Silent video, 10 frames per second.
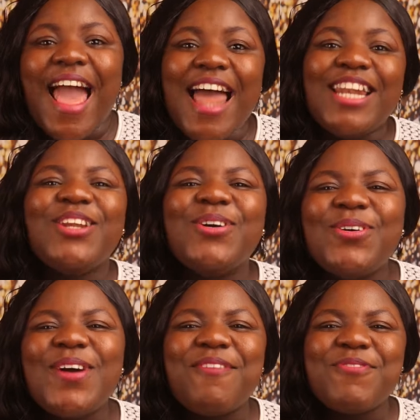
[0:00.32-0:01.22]

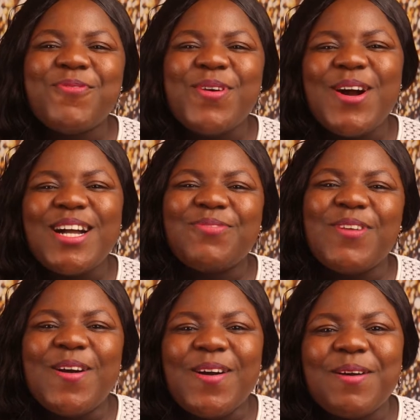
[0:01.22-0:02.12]
Hello everyone,
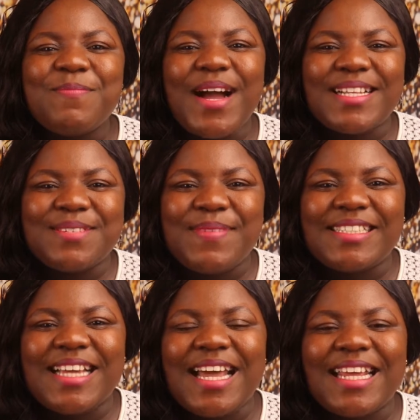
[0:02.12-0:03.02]
welcome back to my
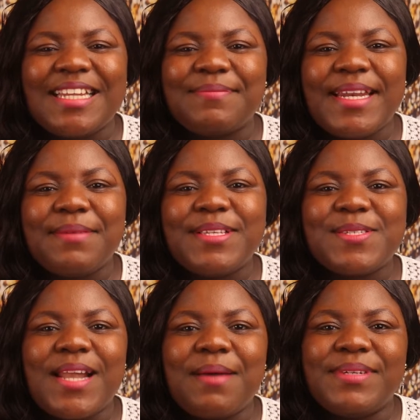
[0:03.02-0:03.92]
channel. My name
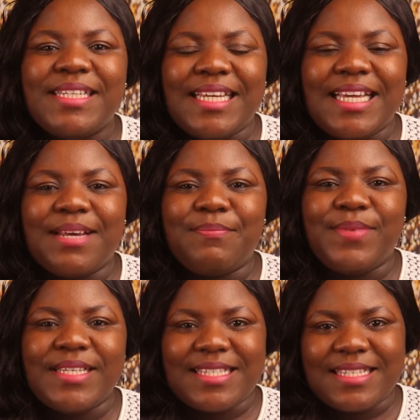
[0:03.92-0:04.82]
is Olamide and I'm
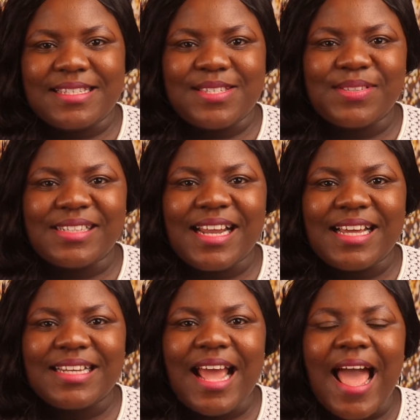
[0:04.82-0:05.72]
based in
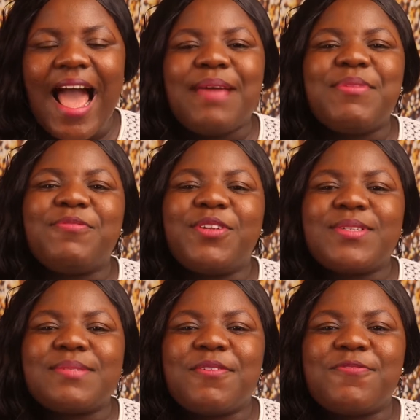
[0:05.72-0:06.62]
Sunderland. I make
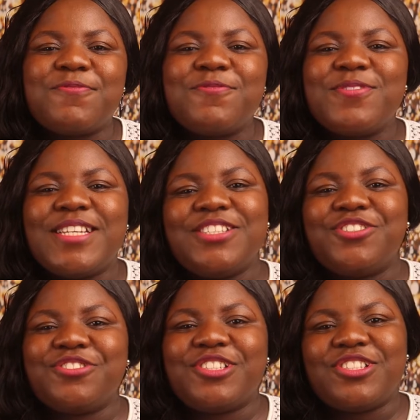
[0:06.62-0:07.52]
videos about food,
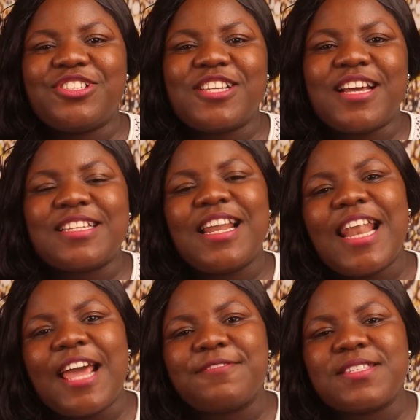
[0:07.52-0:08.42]
history, chit chat
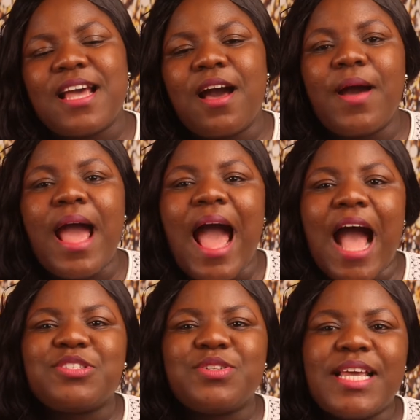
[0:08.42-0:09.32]
and lifestyle,
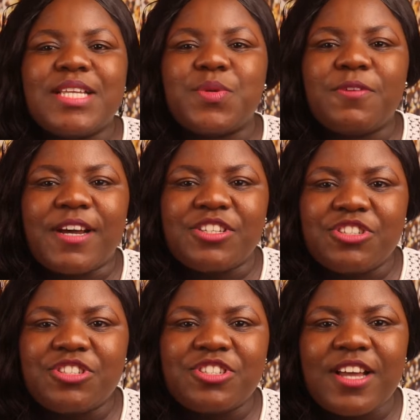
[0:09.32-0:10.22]
and today is one of our
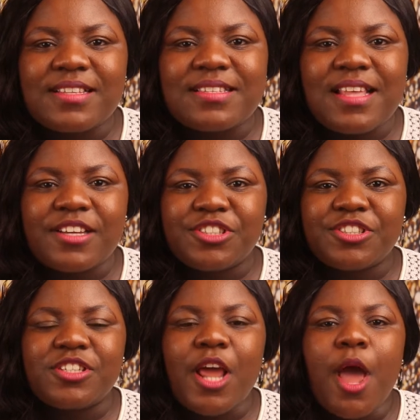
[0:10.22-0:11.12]
chit chat
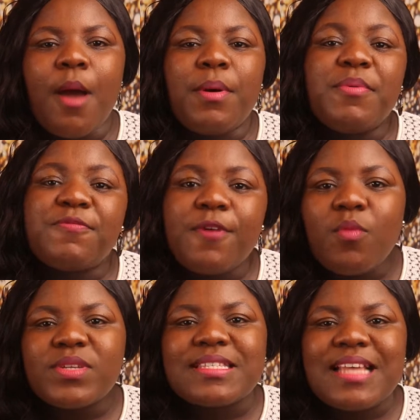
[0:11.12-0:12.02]
section. But
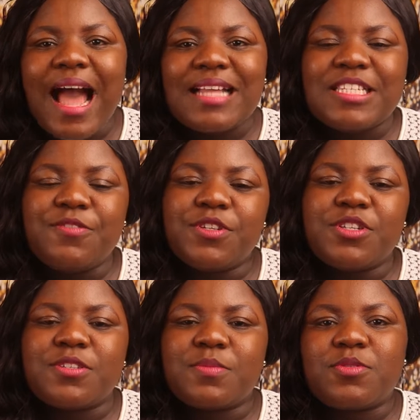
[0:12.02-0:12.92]
before we start, if you're
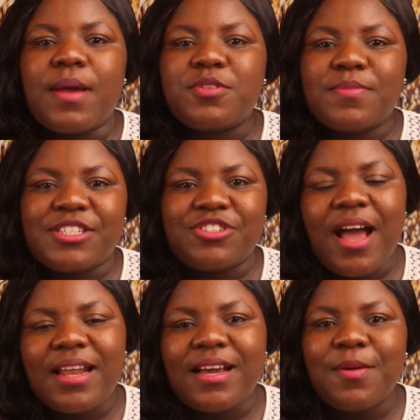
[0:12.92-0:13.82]
not subscribed to my
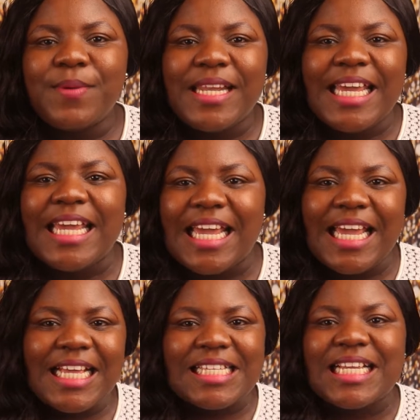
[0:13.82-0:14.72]
channel,
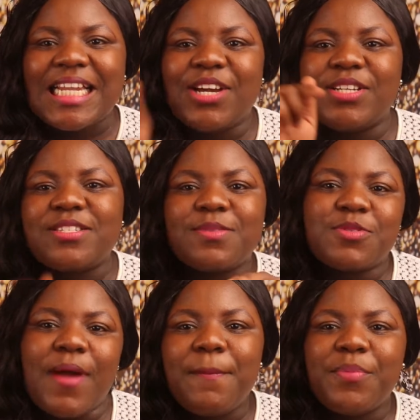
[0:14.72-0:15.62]
please click on the
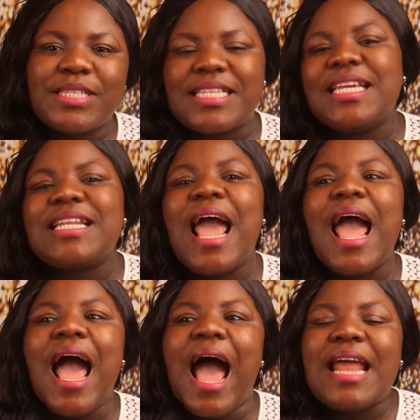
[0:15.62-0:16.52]
subscribe button
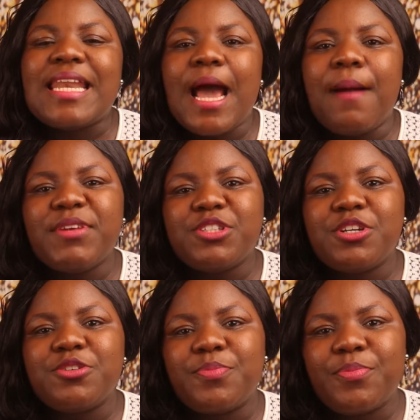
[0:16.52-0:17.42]
and make
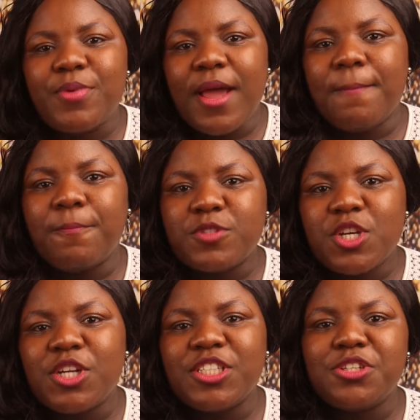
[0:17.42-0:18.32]
sure you
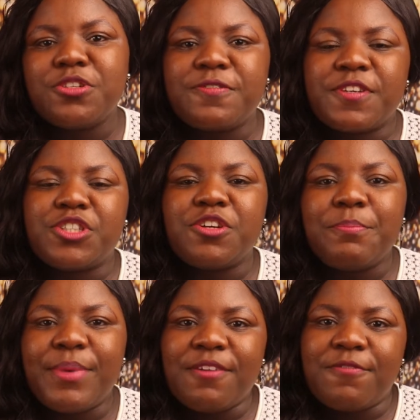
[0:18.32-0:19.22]
turn on the
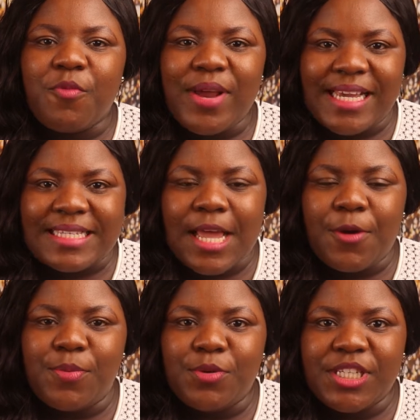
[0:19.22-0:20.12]
notification bell for when next I
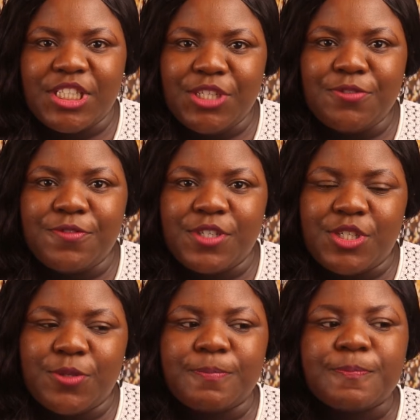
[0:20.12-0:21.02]
upload a new
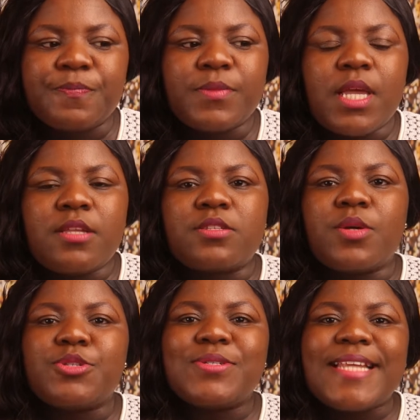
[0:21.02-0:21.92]
video.
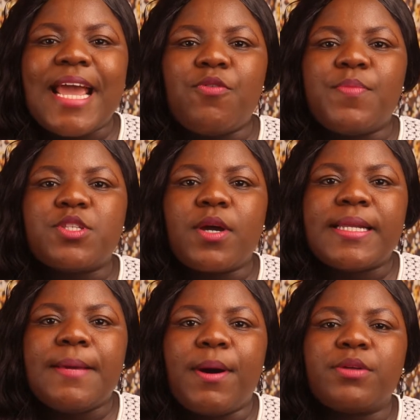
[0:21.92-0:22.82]
So today we'll be
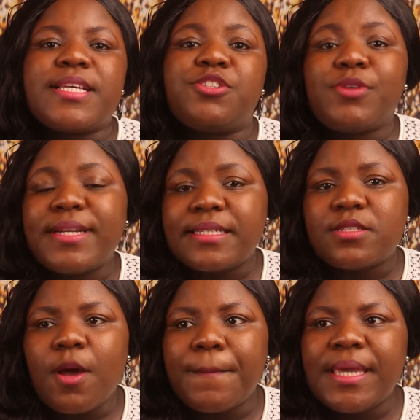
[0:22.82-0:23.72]
talking about a
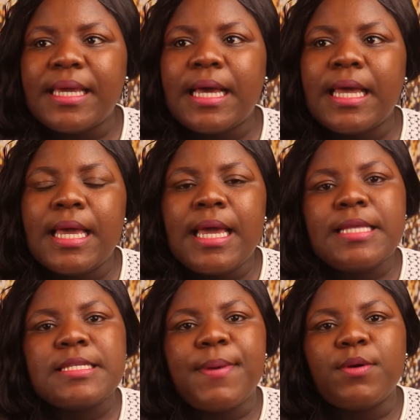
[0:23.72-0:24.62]
trending topic.
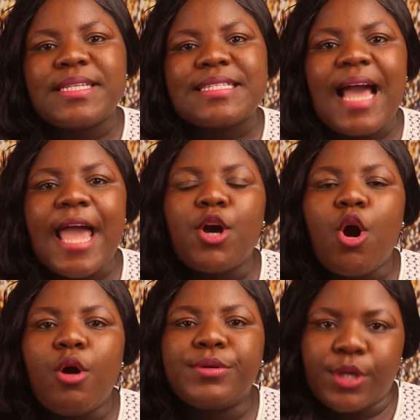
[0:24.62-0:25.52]
It's about this guy
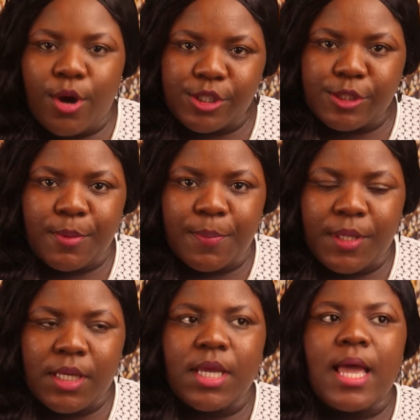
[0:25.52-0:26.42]
called
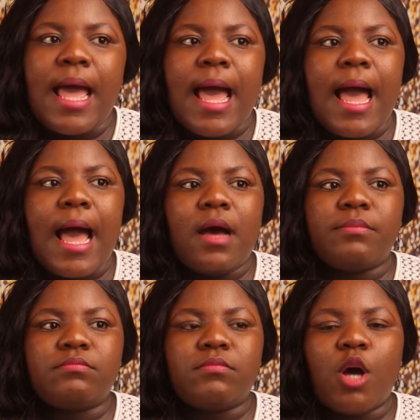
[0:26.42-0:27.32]
Hushpuppi.
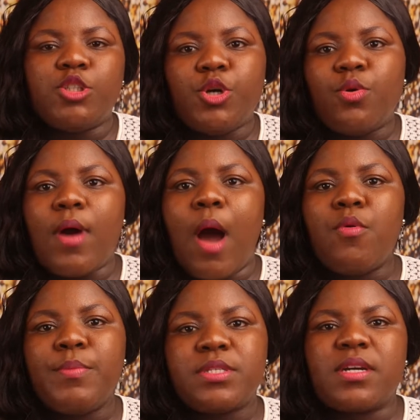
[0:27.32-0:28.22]
Although I
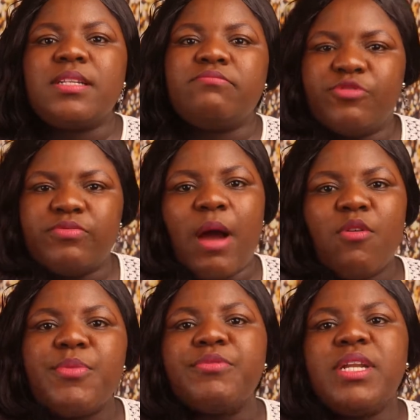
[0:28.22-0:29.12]
won't
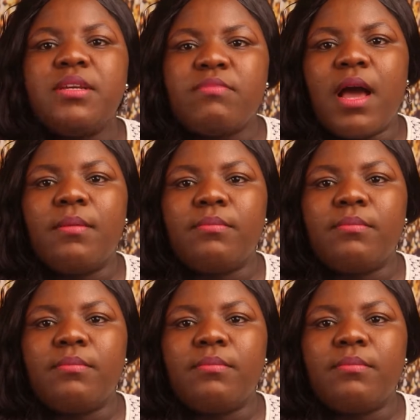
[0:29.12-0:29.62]
be really